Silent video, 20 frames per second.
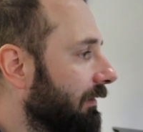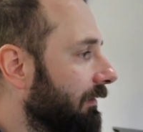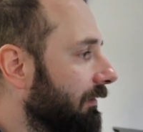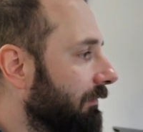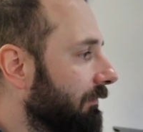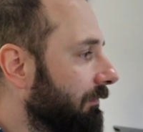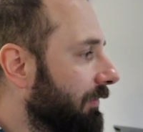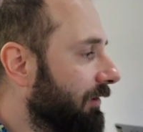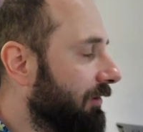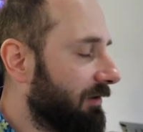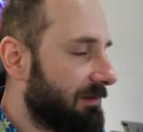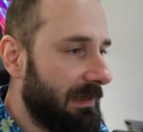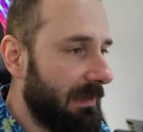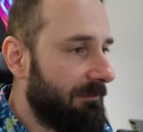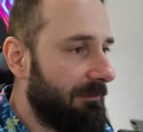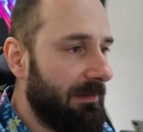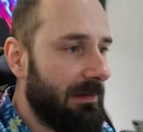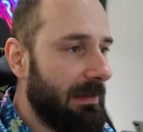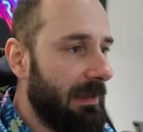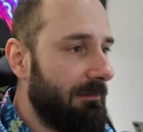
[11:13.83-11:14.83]
Because they
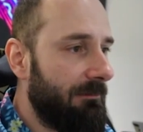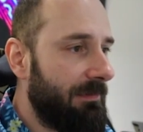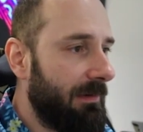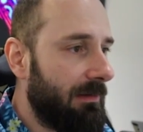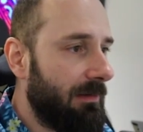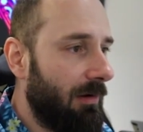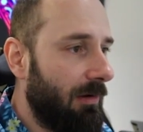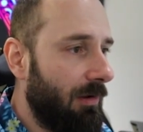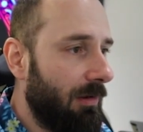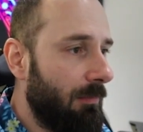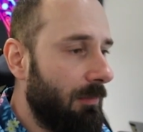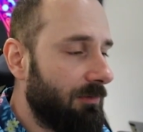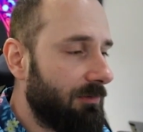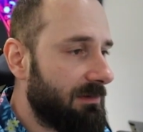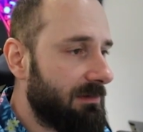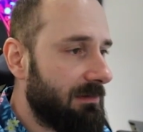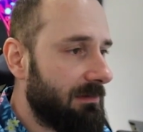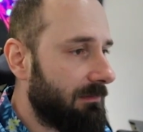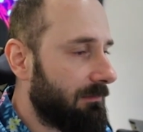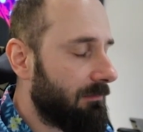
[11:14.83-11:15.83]
can fit
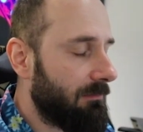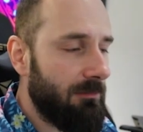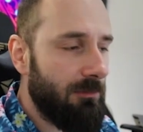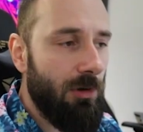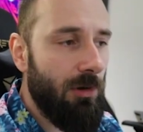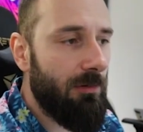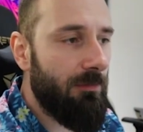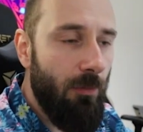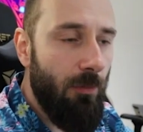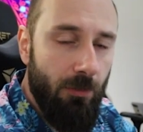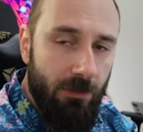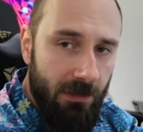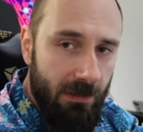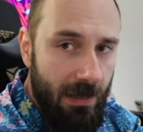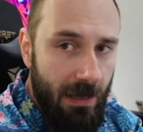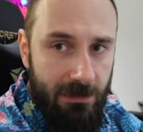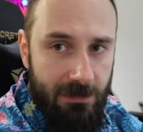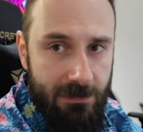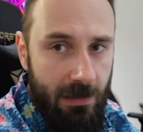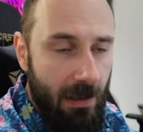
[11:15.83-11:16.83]
almost your
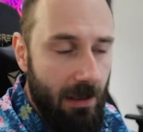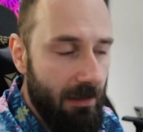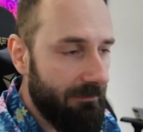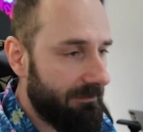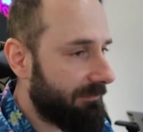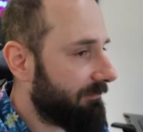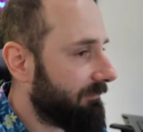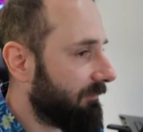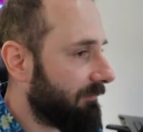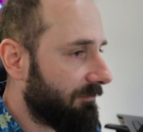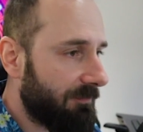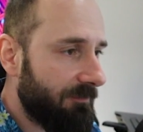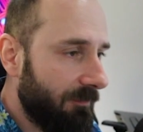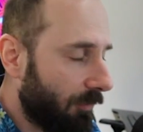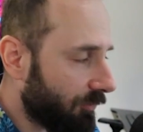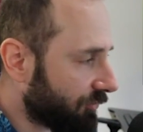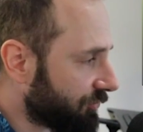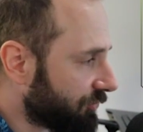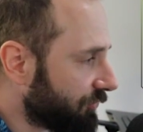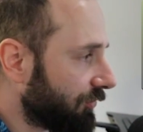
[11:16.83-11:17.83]
40k stuff
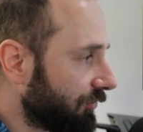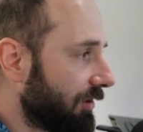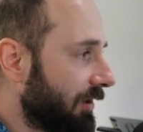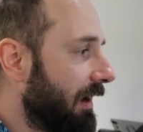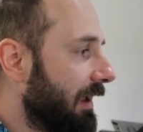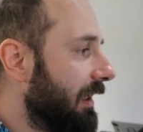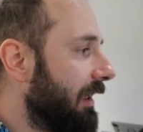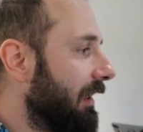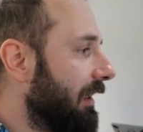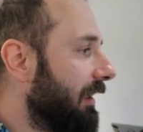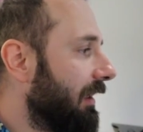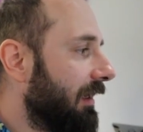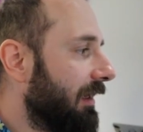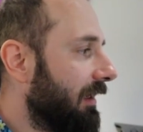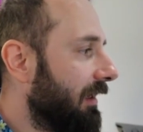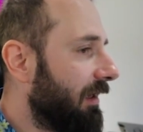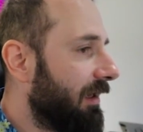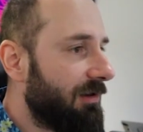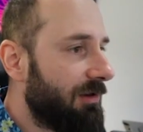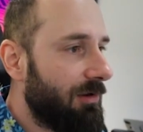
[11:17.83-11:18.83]
for sure,
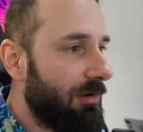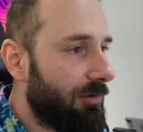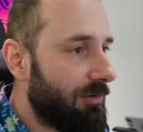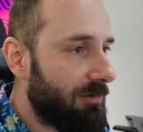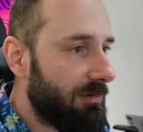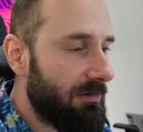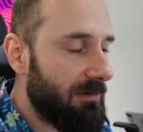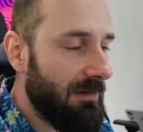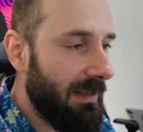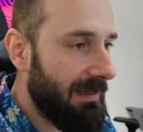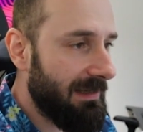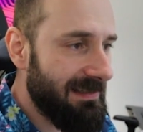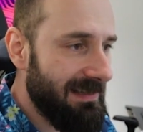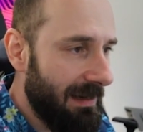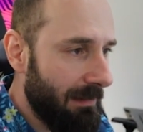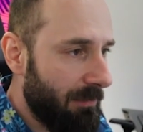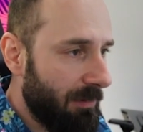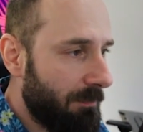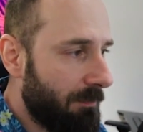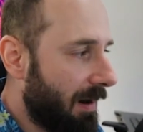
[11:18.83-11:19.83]
your like
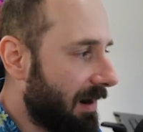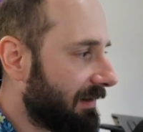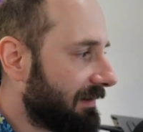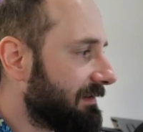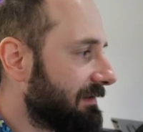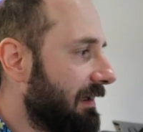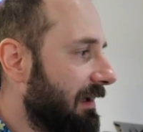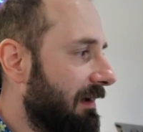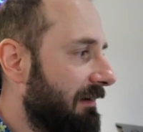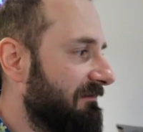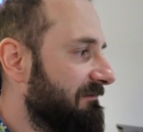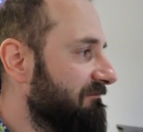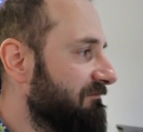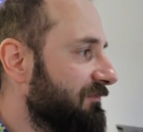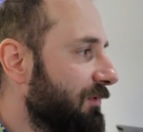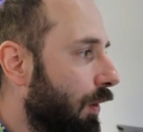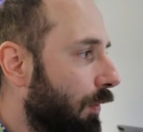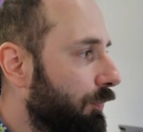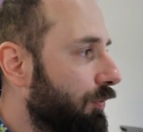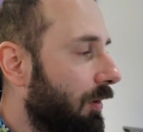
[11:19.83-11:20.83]
cyberpunk stuff,
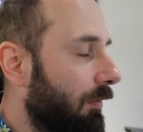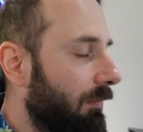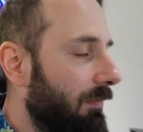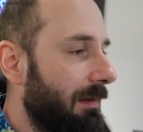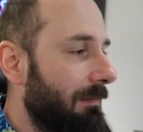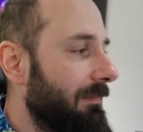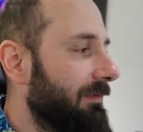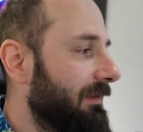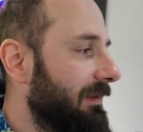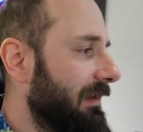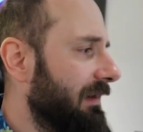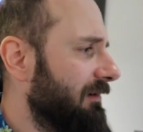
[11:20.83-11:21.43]
no problem. They